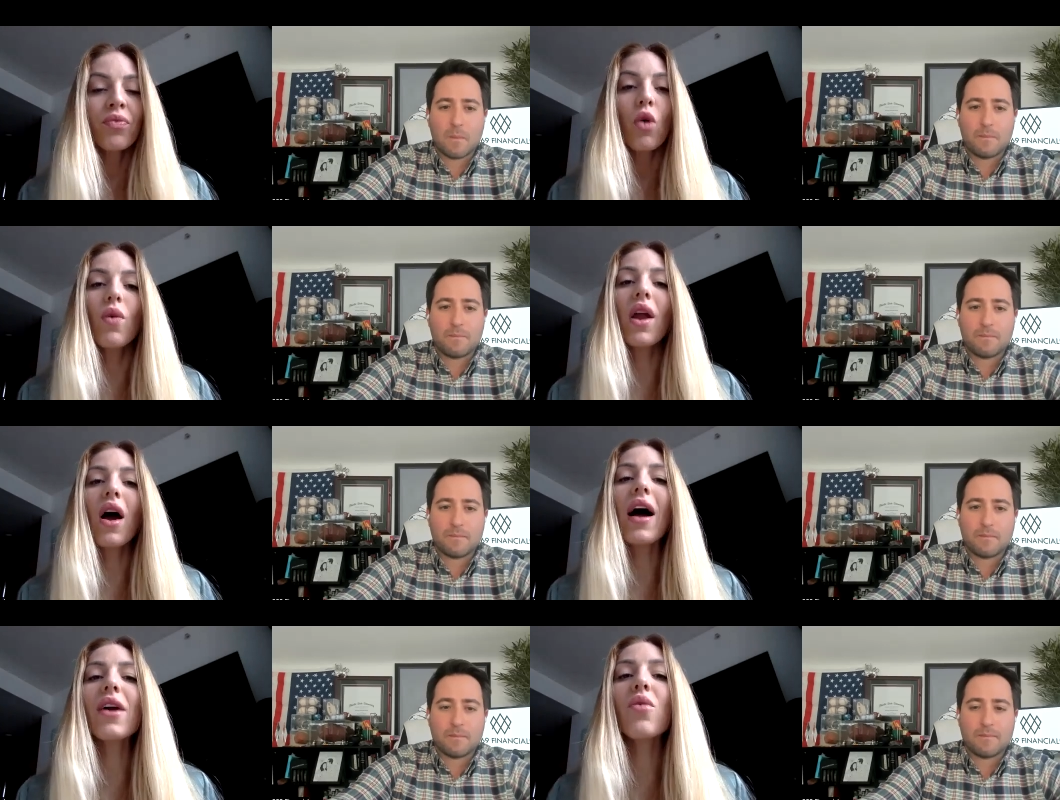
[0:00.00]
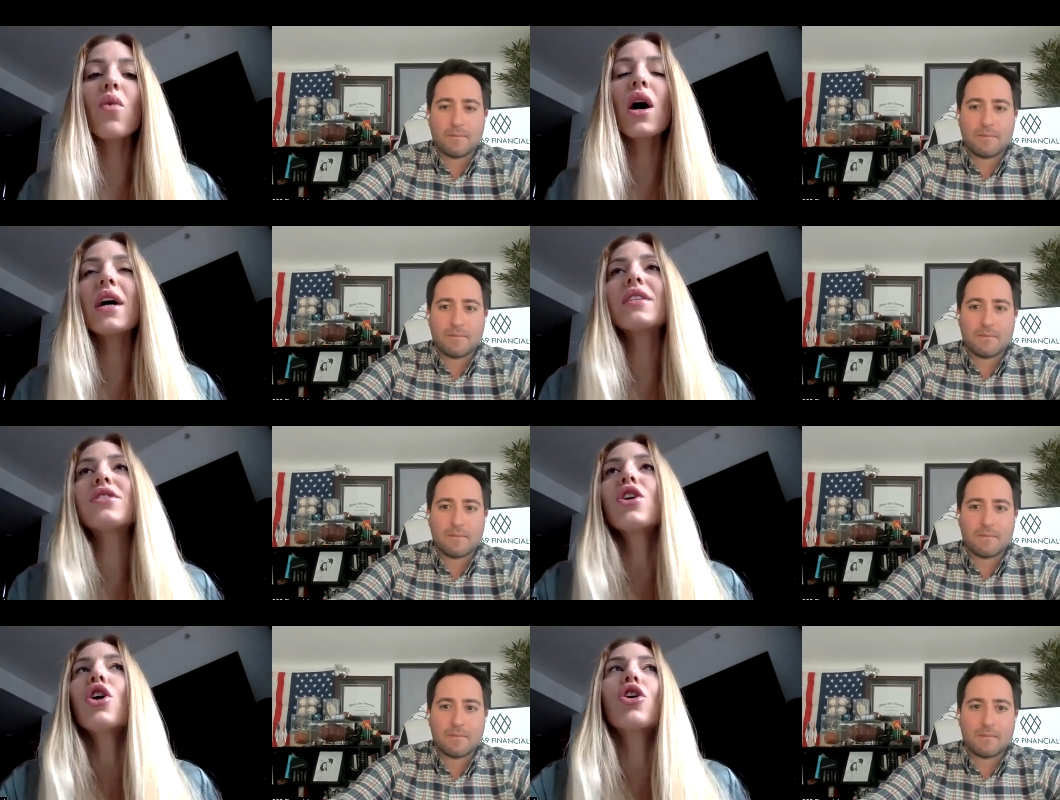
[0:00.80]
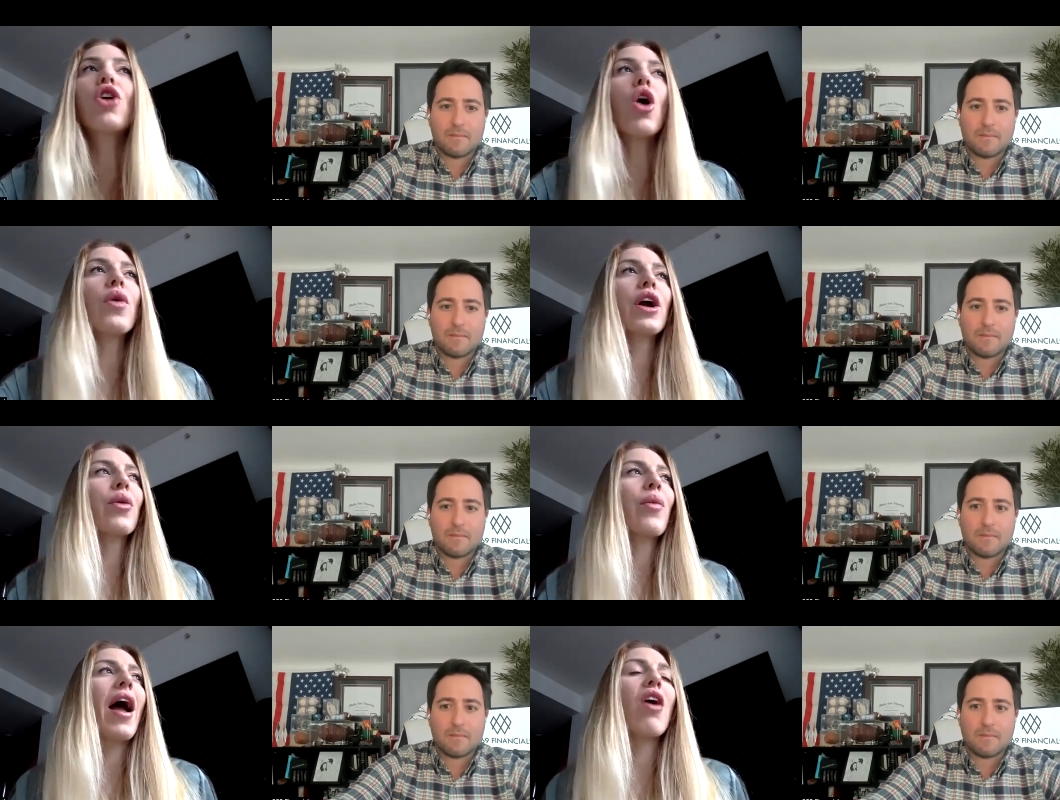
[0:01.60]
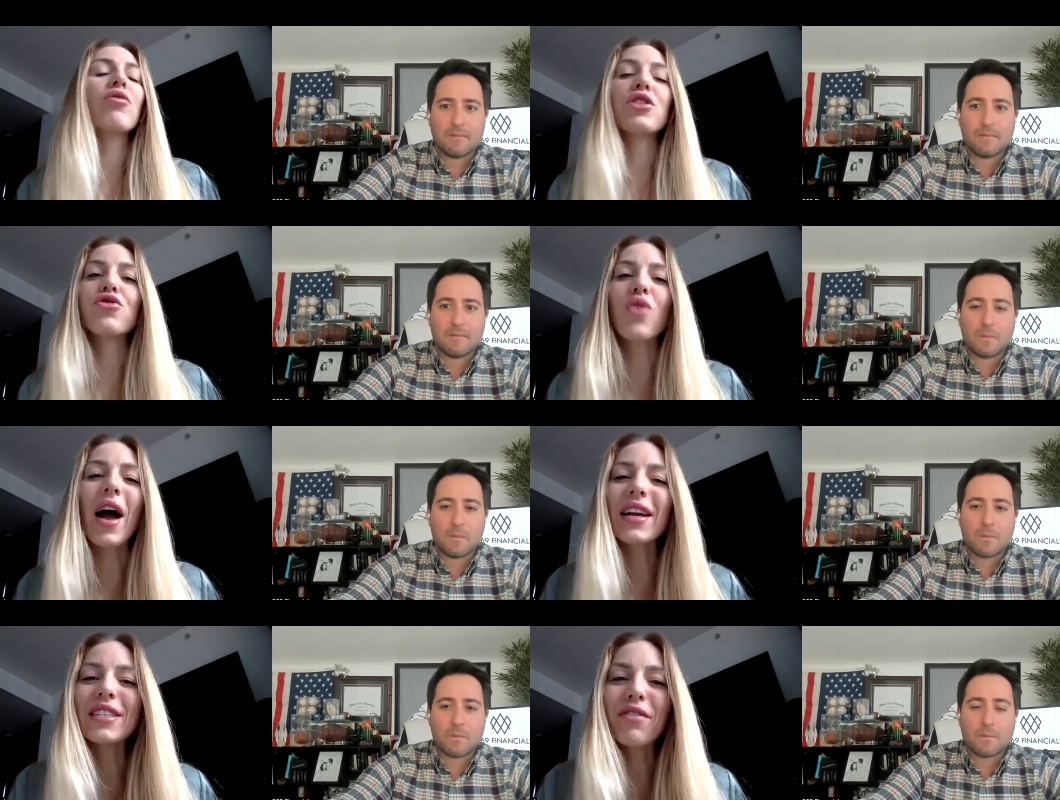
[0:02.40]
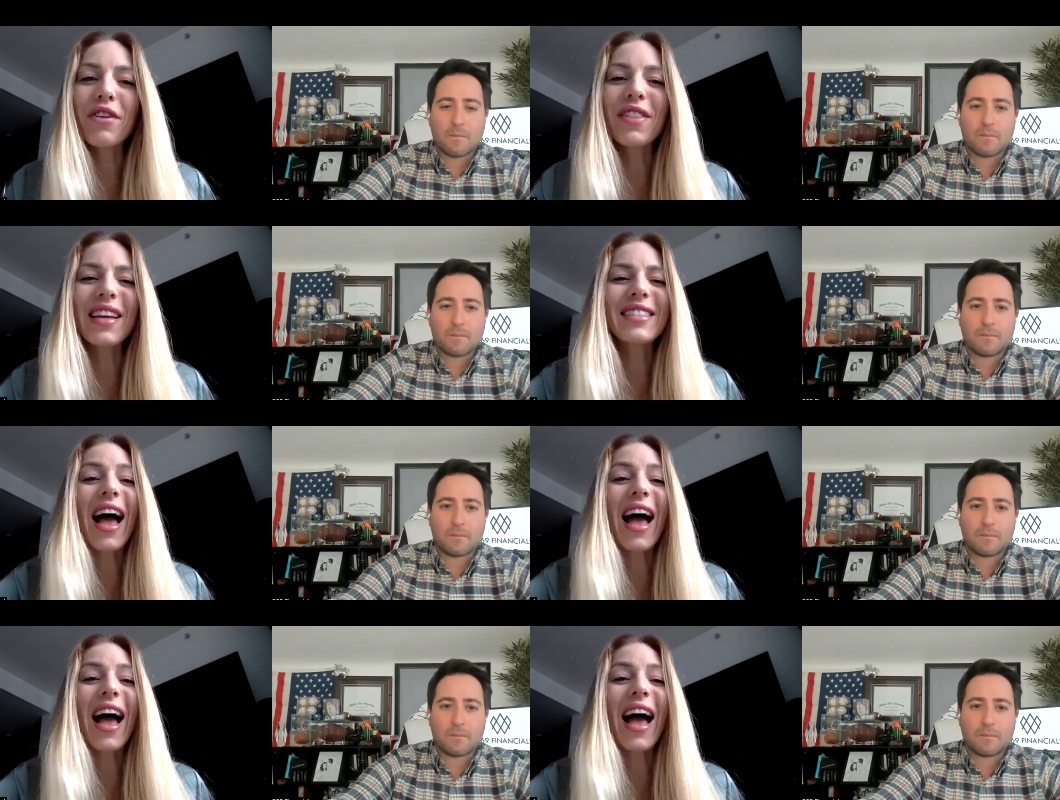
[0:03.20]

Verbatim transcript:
Speaker 1: When I was going around and trying different things.